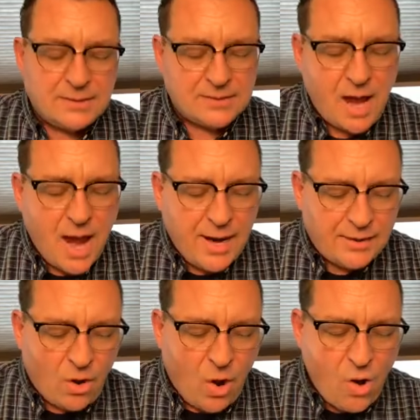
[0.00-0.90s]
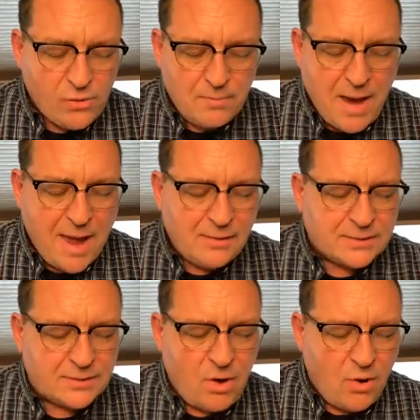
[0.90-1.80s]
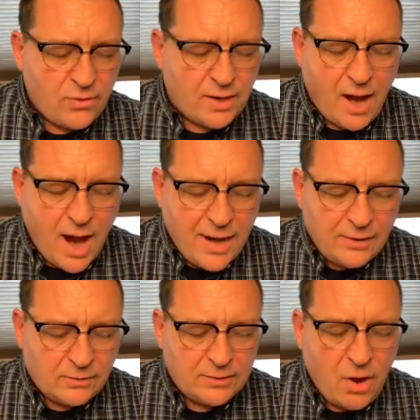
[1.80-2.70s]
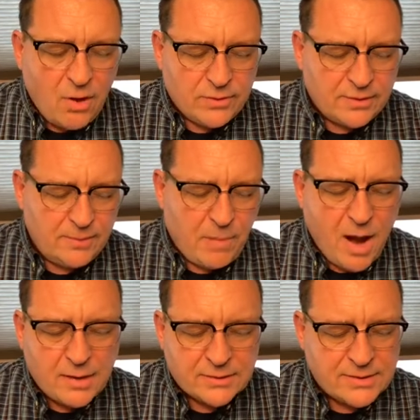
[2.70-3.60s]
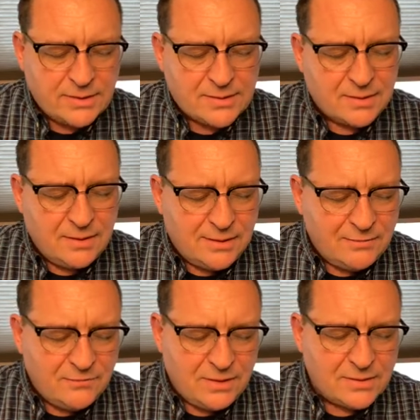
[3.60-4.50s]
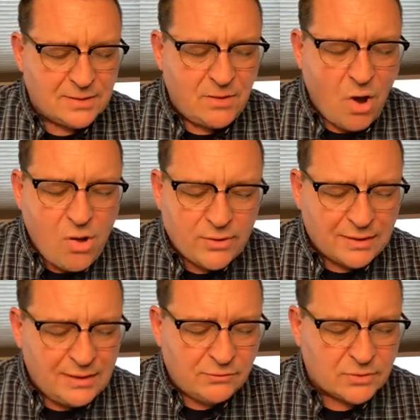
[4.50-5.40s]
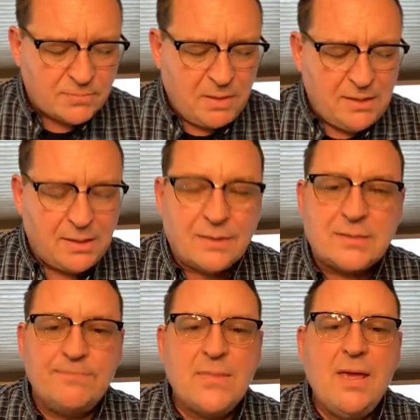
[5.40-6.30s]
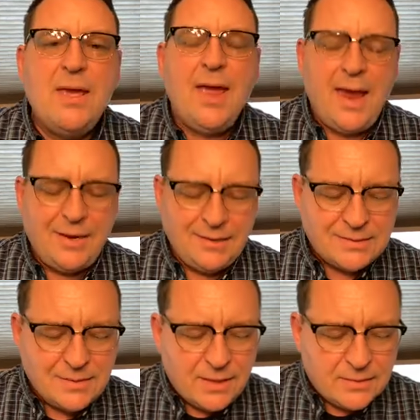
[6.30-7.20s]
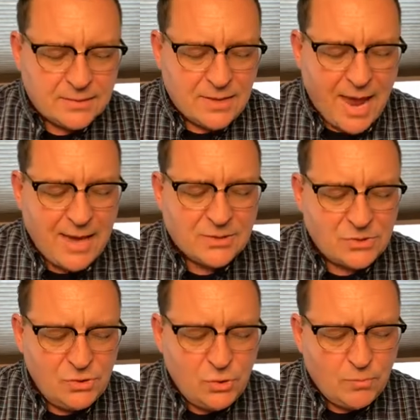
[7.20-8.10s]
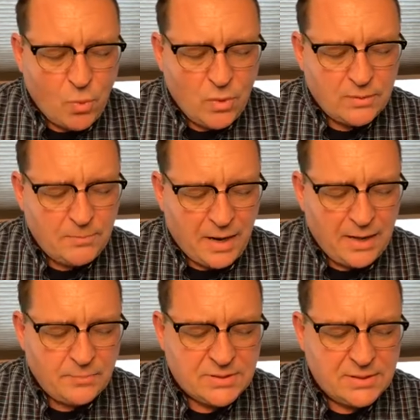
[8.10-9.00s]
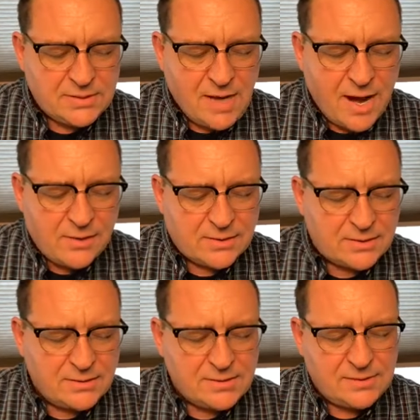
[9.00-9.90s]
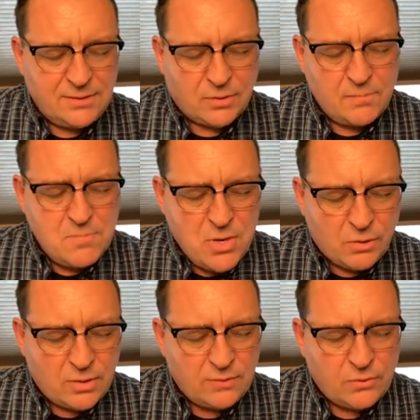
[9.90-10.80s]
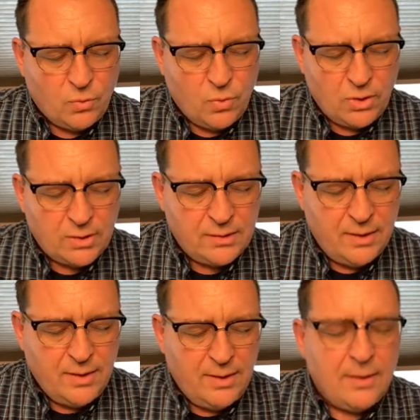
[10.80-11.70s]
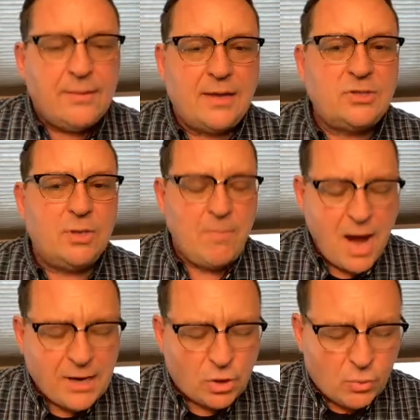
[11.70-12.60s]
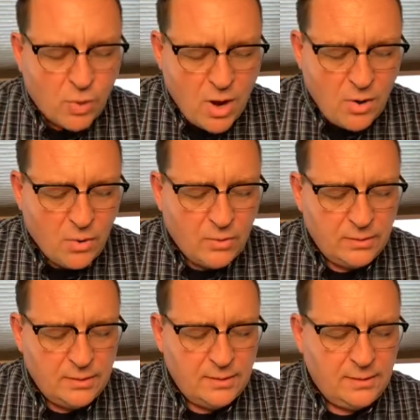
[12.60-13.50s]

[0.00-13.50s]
aside all the malice and all the guile and all the hypocrisies and envies and all the evil speakings. And he says, As newborn babes desire sincere milk of the word that you might grow